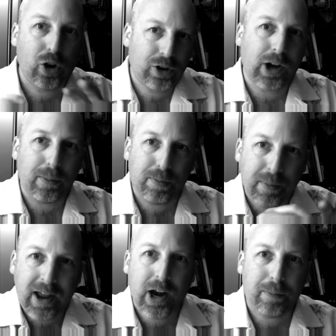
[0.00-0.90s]
cooked up,
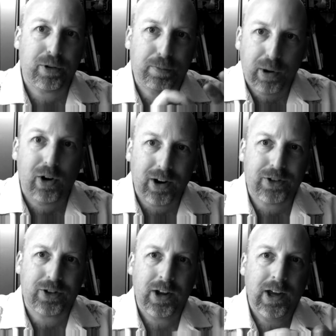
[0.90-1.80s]
made up,
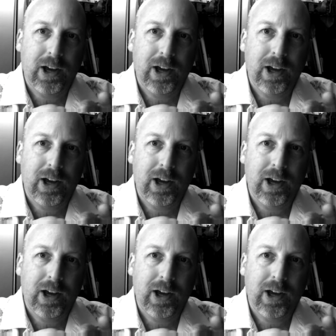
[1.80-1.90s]
spurious